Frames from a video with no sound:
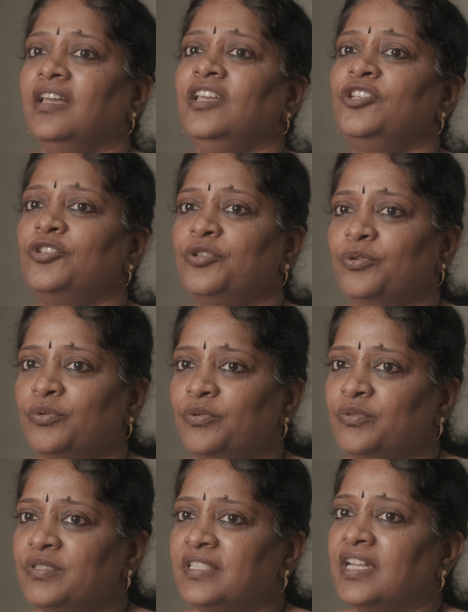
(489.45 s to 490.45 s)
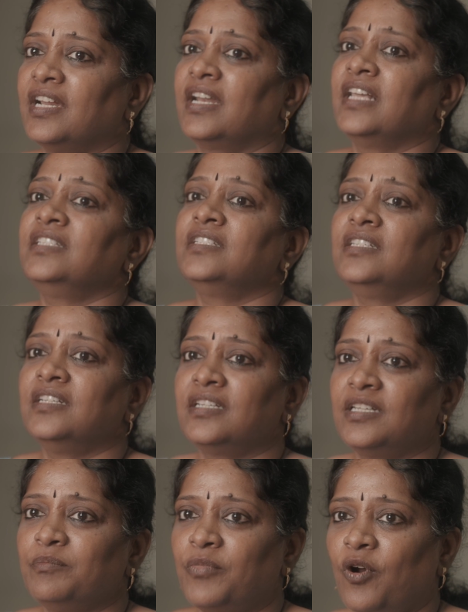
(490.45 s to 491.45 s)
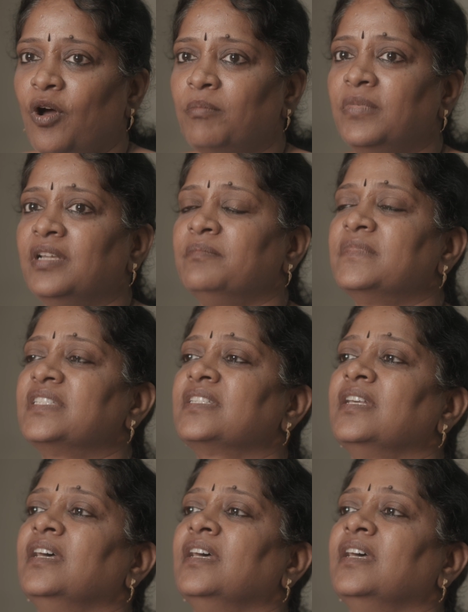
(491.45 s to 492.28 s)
issues, there are engineering problems